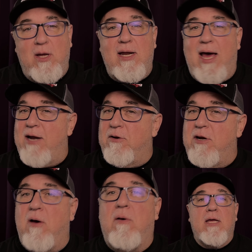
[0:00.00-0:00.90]
one? I don't
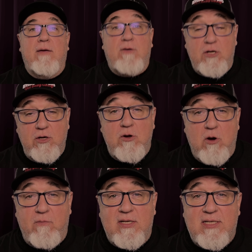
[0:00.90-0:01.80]
know. If you do
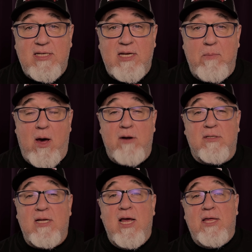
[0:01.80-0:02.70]
know of existing
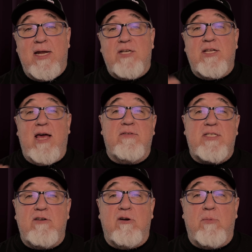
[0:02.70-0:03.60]
models that actually have a
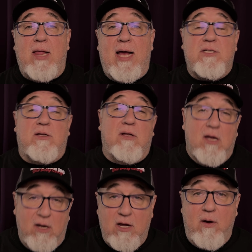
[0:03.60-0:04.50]
steerable axle,
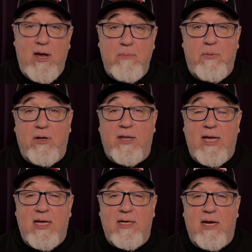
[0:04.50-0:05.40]
go ahead and put a
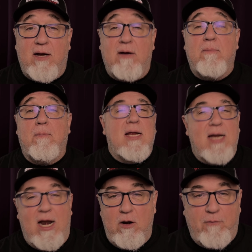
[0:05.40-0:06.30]
link in here.
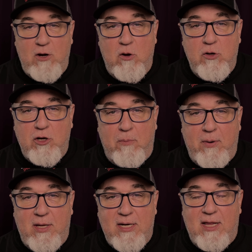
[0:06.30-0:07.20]
Now, I don't know if you know who
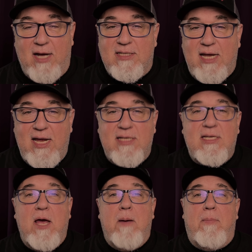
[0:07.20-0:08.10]
Dirtbilly Deluxe
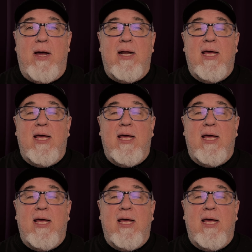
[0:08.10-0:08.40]
is, but